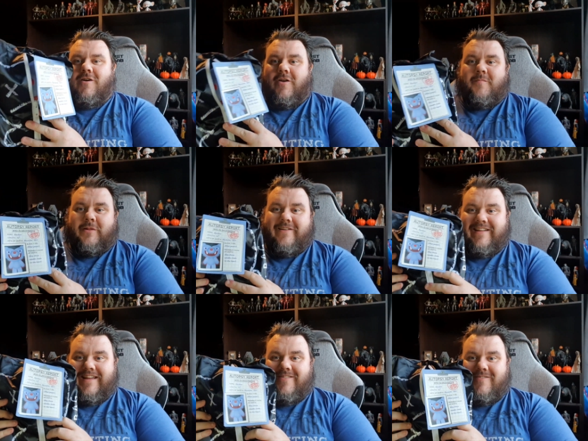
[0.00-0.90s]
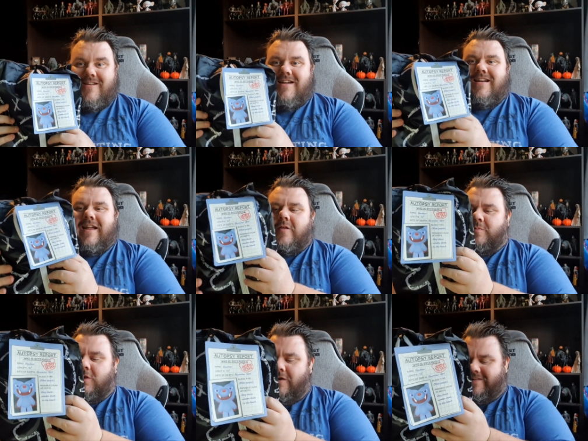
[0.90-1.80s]
got a plushie. Now the
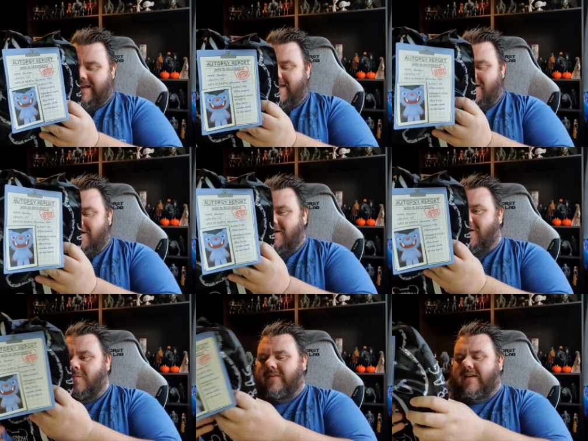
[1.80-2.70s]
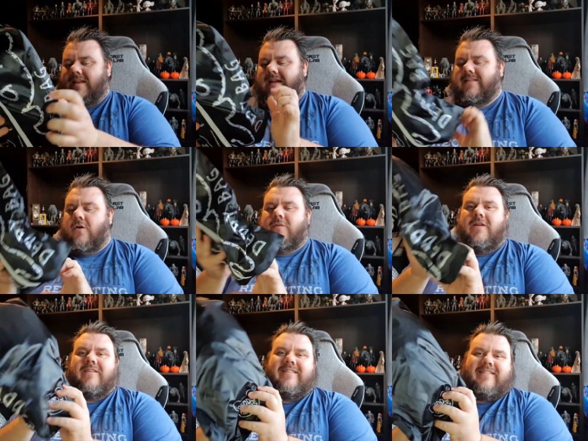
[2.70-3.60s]
plushie comes in his own
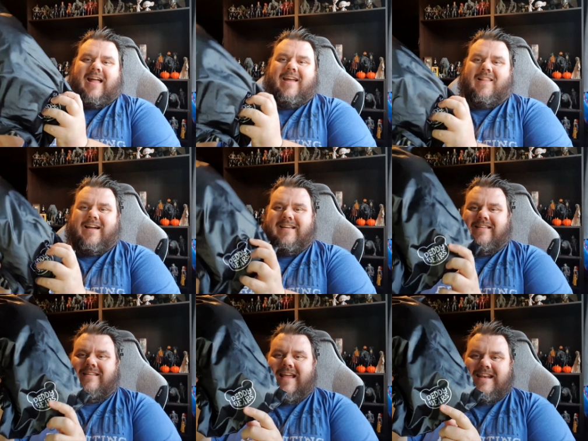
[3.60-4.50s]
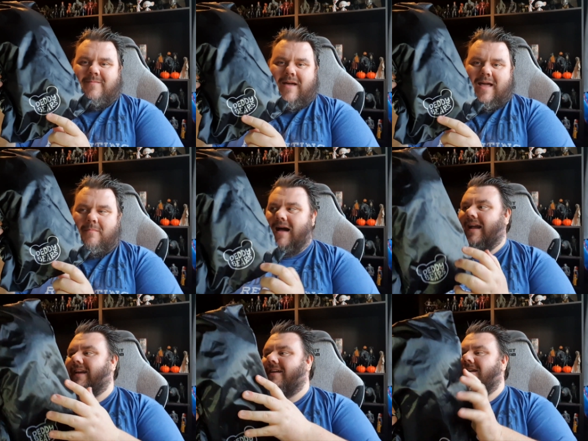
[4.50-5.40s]
little stylized deddy bear
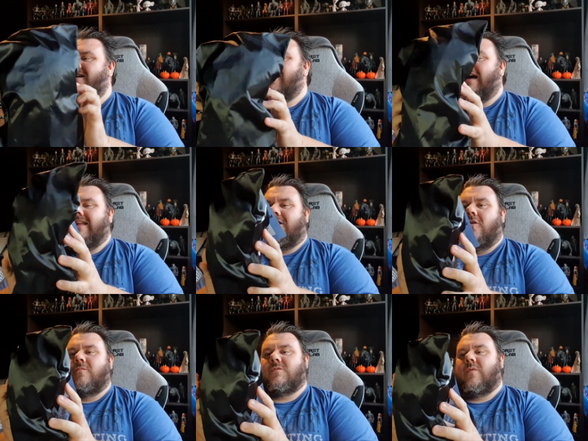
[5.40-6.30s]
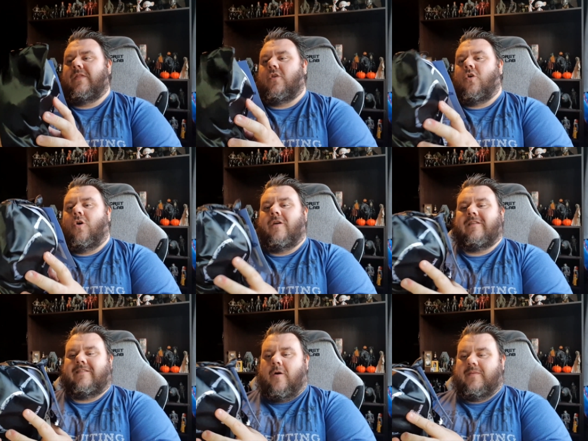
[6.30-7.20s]
bag, and he comes with an
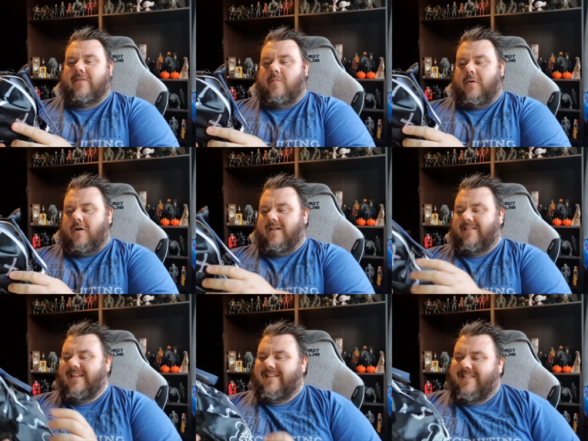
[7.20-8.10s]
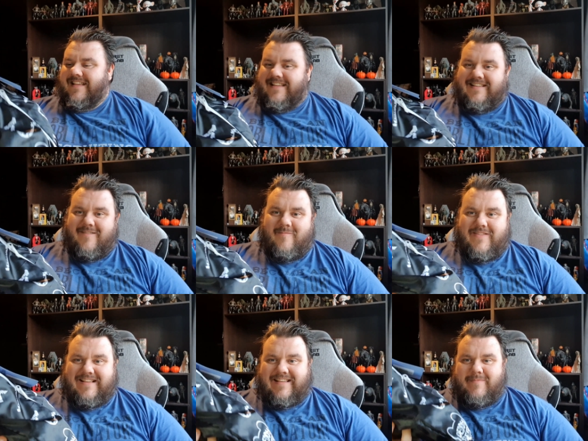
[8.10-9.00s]
autopsy report. So this this is a
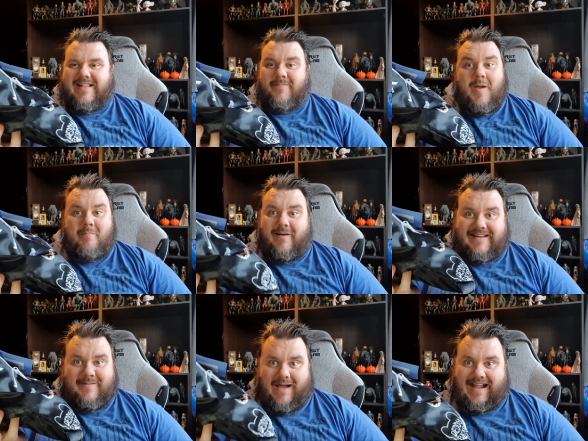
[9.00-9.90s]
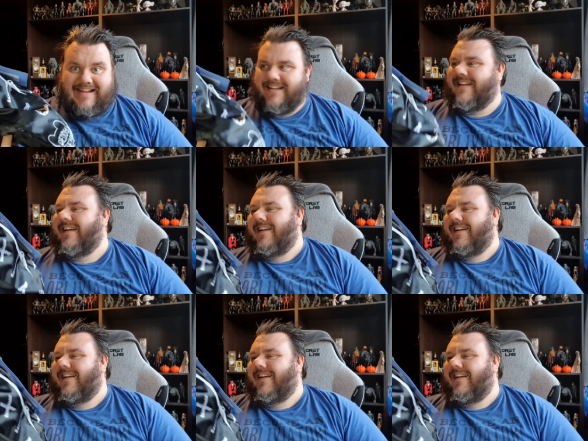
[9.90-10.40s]
this is meant to be a body bag.